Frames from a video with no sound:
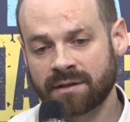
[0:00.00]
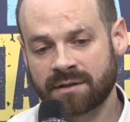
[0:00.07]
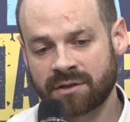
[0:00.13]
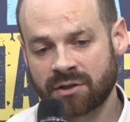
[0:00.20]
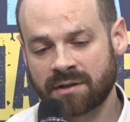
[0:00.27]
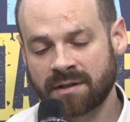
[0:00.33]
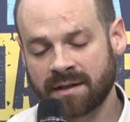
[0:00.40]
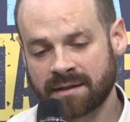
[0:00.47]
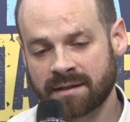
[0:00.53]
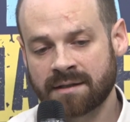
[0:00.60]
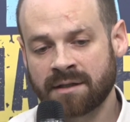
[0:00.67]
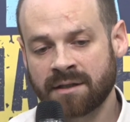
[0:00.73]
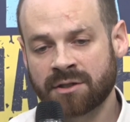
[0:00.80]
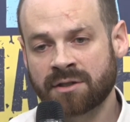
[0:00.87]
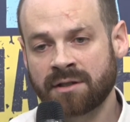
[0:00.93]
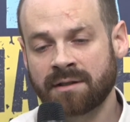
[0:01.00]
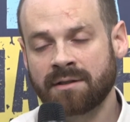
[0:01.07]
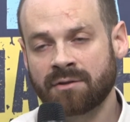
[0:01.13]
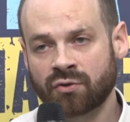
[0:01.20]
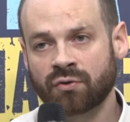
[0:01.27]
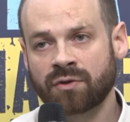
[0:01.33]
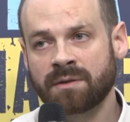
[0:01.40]
that the
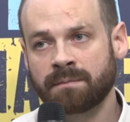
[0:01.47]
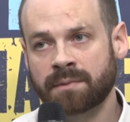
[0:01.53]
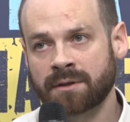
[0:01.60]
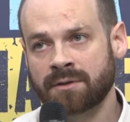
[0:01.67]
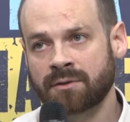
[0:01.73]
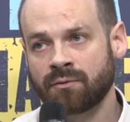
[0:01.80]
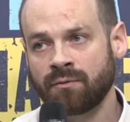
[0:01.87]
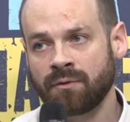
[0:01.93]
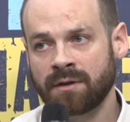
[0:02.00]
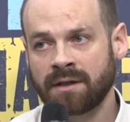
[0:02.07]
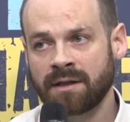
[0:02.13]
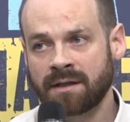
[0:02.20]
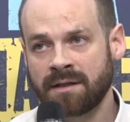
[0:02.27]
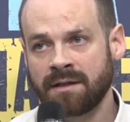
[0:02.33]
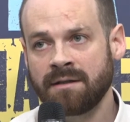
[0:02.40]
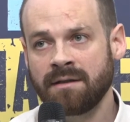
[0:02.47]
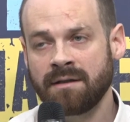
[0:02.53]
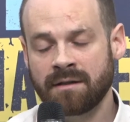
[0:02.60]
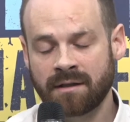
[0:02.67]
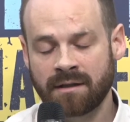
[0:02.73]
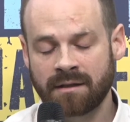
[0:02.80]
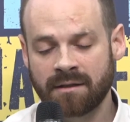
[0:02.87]
prosecutor's office, using their
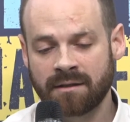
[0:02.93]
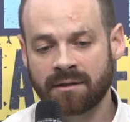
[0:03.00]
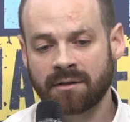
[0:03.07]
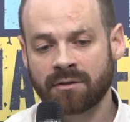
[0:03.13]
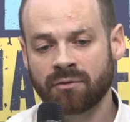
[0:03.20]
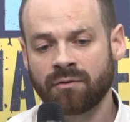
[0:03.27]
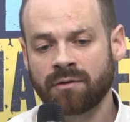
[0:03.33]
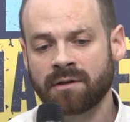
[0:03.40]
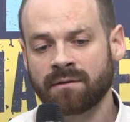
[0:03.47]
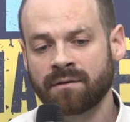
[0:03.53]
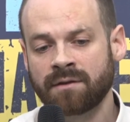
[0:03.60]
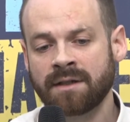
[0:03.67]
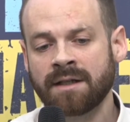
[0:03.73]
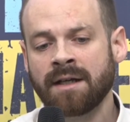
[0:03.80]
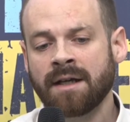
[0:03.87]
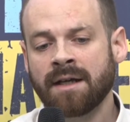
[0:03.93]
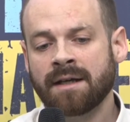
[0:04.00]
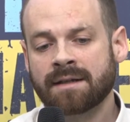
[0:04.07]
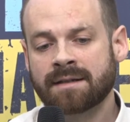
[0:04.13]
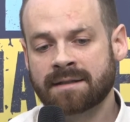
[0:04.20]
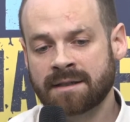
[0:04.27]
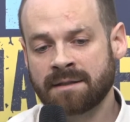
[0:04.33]
disciplinary commission,
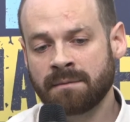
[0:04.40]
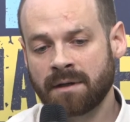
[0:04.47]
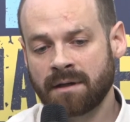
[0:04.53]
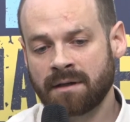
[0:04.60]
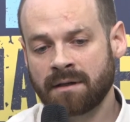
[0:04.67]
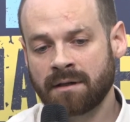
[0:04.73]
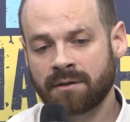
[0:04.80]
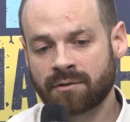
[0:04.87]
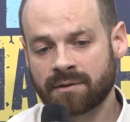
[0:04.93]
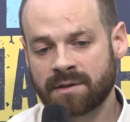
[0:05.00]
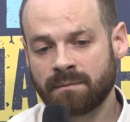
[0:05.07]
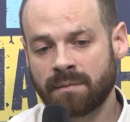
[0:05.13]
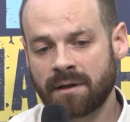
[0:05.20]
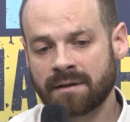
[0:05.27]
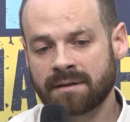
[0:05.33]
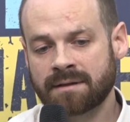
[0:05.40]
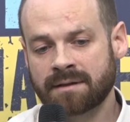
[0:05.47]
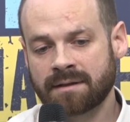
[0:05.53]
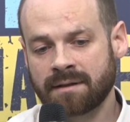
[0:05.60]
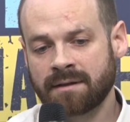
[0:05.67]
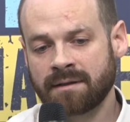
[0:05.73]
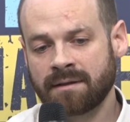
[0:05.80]
they can cope with.